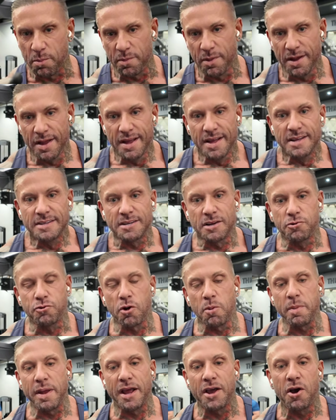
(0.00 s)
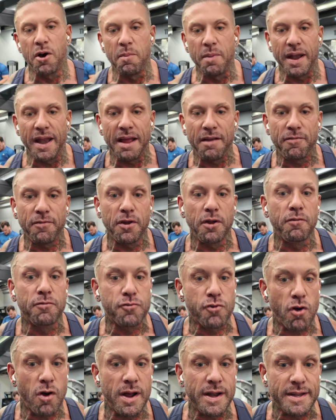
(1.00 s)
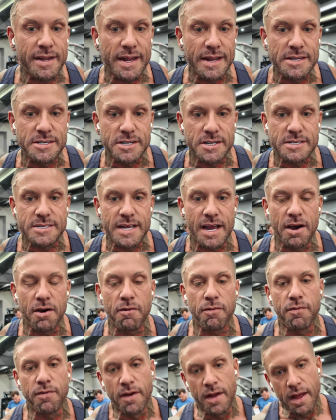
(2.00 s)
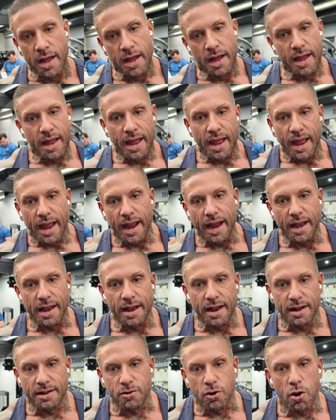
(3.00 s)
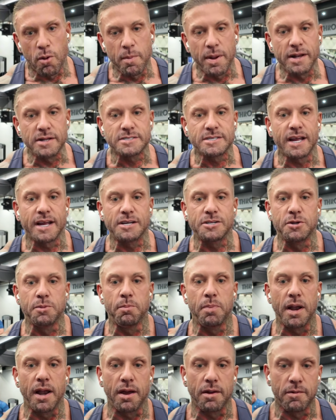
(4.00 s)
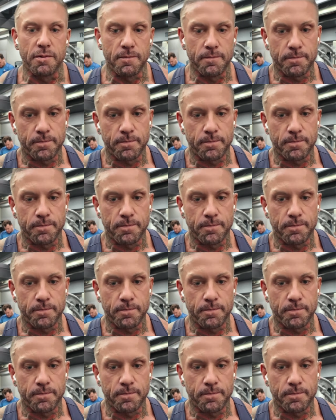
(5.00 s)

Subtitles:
So drop me a comment if you've tried these yourself in the comment section below.